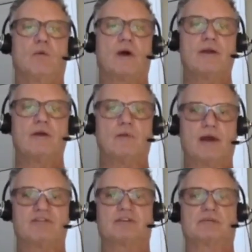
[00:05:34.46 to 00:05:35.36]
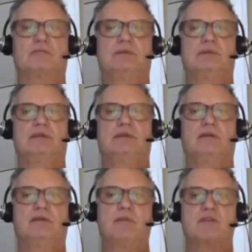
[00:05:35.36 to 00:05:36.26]
one wife,
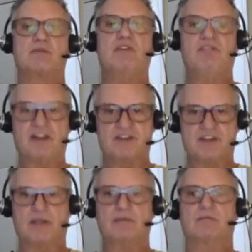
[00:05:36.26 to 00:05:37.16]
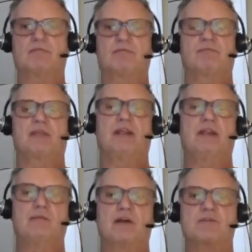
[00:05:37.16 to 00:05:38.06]
must be vigilant.
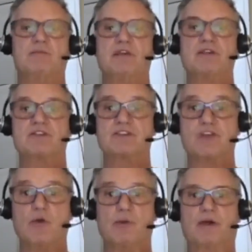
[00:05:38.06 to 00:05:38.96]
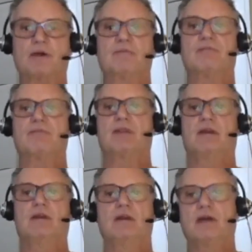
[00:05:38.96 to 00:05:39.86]
He must be sober.
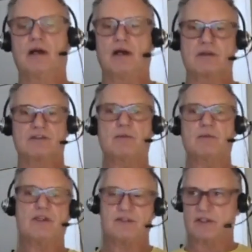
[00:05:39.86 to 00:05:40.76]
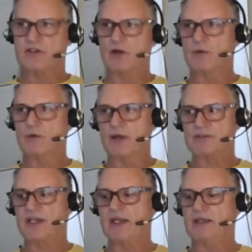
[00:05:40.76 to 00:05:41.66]
Uh, some of these things go
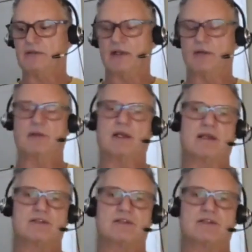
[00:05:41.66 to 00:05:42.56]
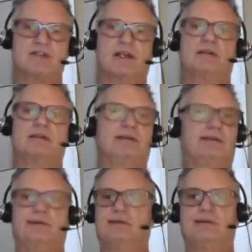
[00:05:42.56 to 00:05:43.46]
without saying. I realize that,
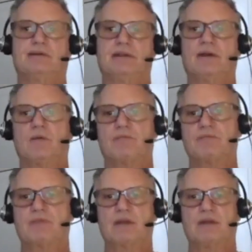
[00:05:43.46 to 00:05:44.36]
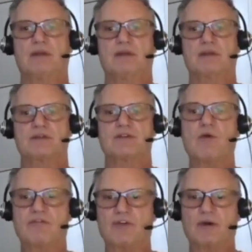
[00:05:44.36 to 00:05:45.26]
you know,
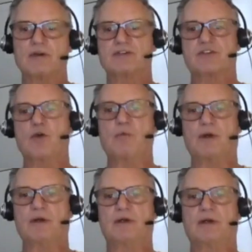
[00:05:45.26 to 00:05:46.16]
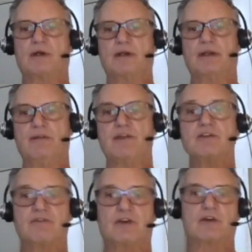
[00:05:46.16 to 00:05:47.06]
sober, sober uh, in
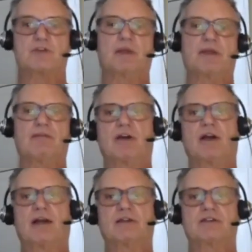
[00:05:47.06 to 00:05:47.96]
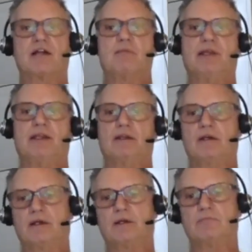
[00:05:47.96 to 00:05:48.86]
this verse, believe it or not, does not
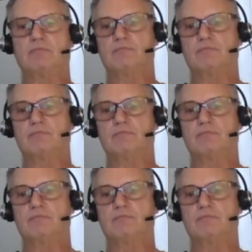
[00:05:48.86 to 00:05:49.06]
mean uh,